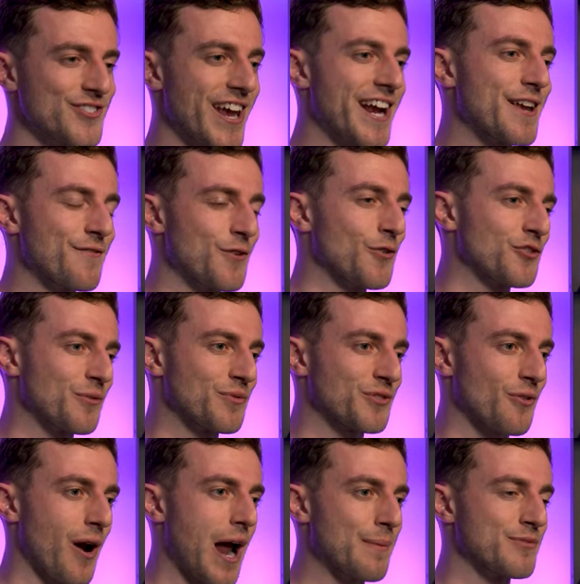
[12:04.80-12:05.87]
Check if you're
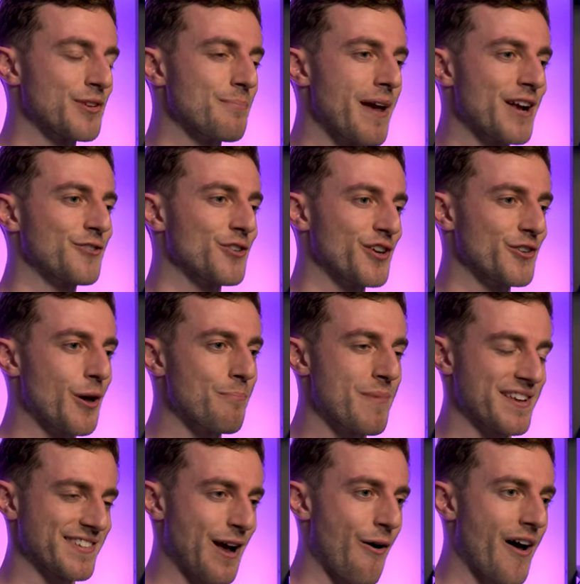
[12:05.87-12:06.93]
subscribed to make sure you don't
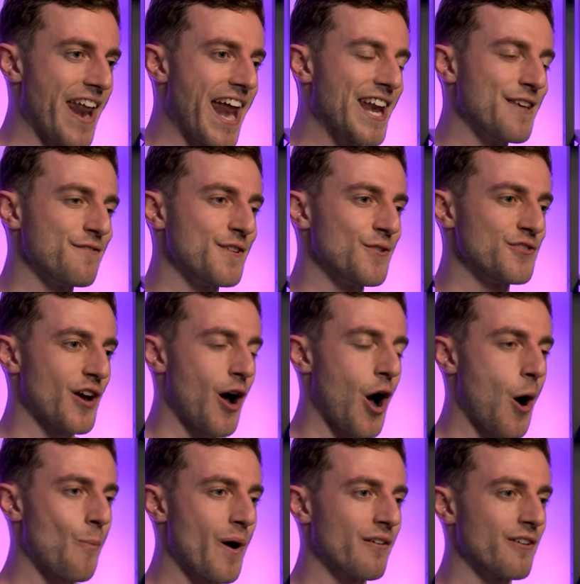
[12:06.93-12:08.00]
miss out on any future
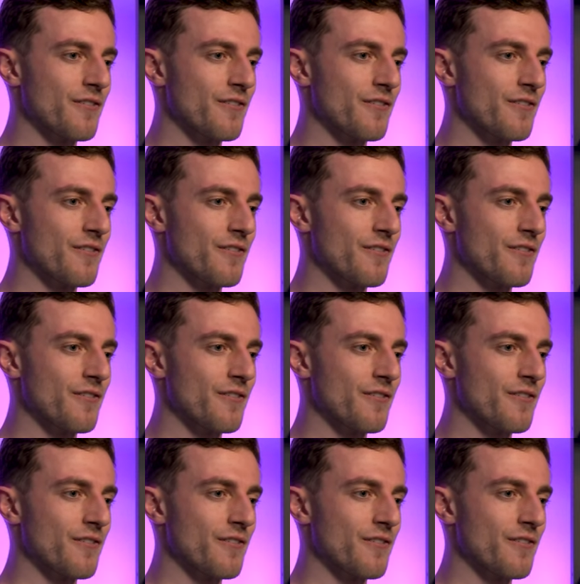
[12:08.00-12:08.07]
hardware